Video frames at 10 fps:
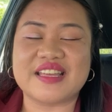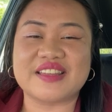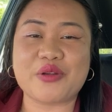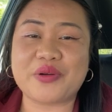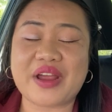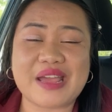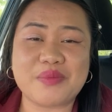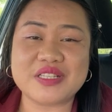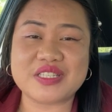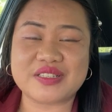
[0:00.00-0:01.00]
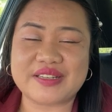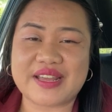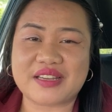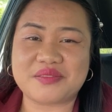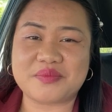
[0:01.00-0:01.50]
They were able to
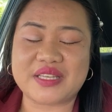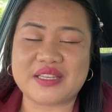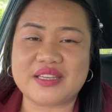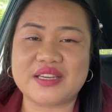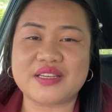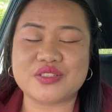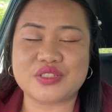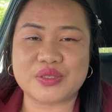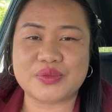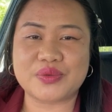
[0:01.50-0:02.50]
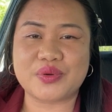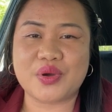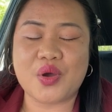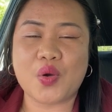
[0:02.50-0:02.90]
connect me to